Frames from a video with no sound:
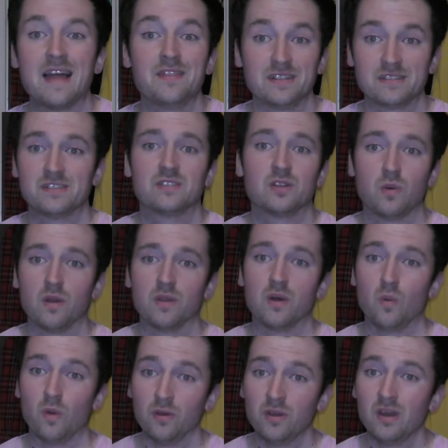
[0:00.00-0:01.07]
and this is the one
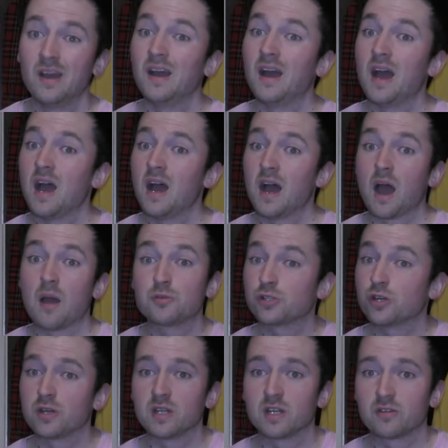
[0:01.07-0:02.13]
that won. I'm
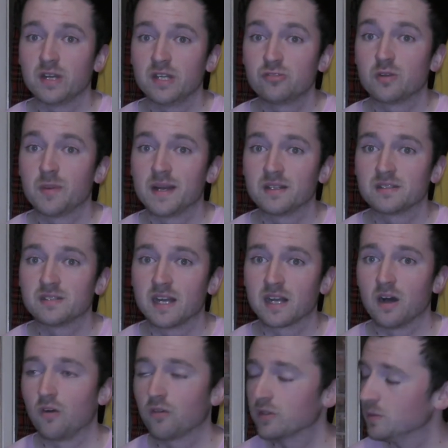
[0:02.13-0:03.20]
sure you'll agree, tremendous set of
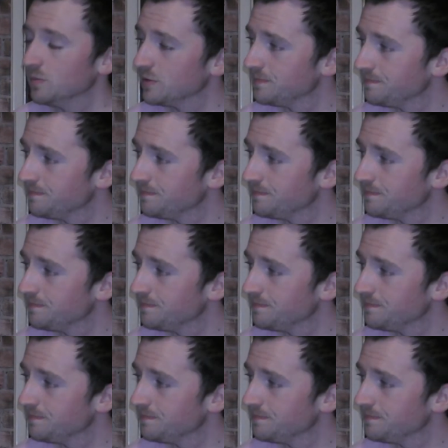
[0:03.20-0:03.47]
golf clubs.